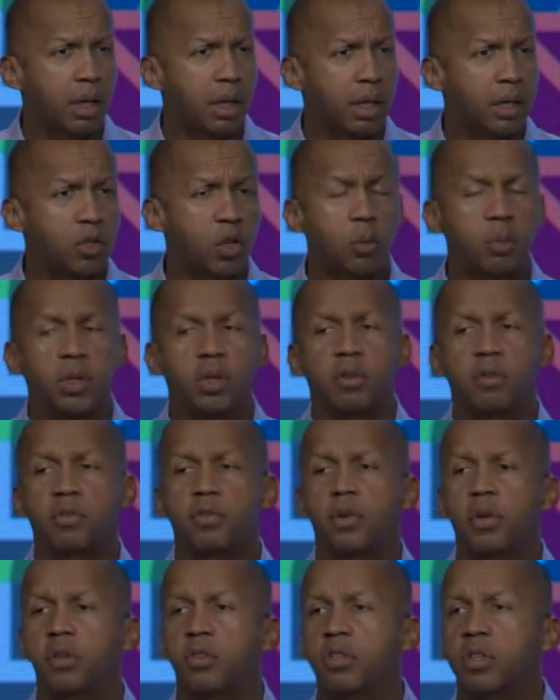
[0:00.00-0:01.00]
He told me on the
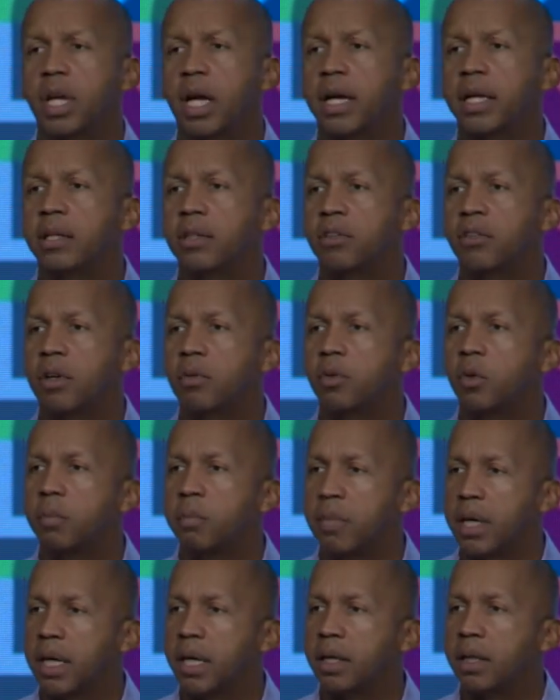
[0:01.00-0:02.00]
first night, several
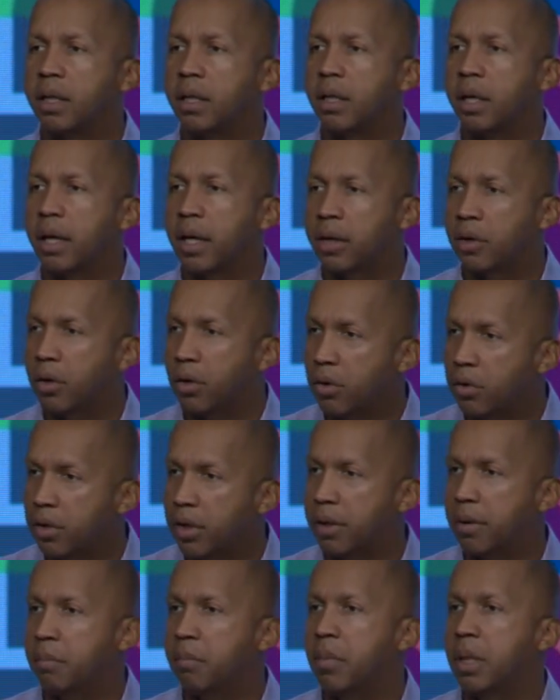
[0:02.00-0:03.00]
men had hurt
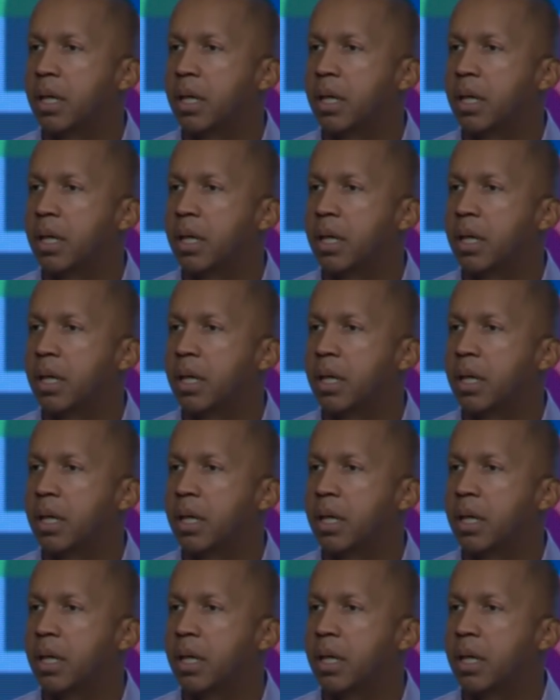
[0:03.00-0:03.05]
him.